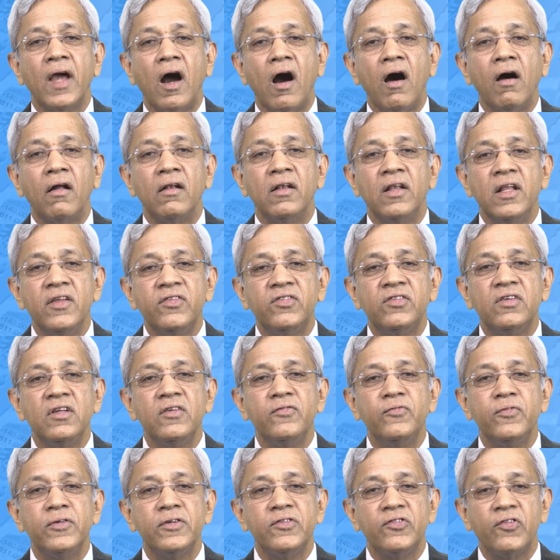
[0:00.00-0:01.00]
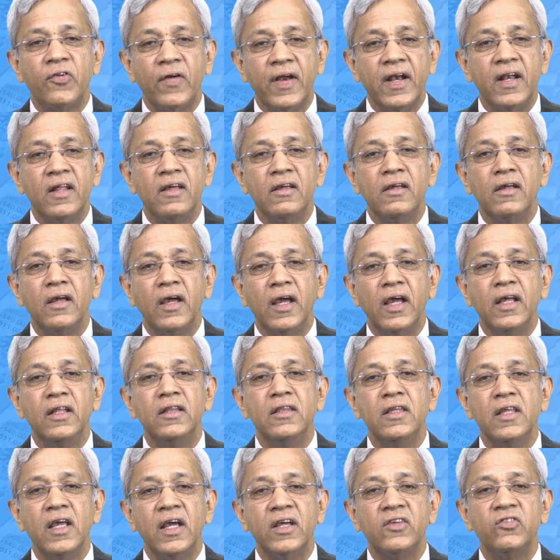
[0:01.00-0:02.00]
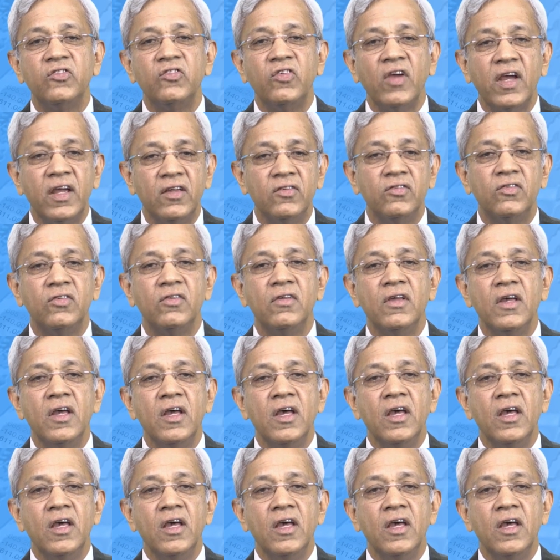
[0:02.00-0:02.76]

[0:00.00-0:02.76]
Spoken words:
are listed for trading in the exchange,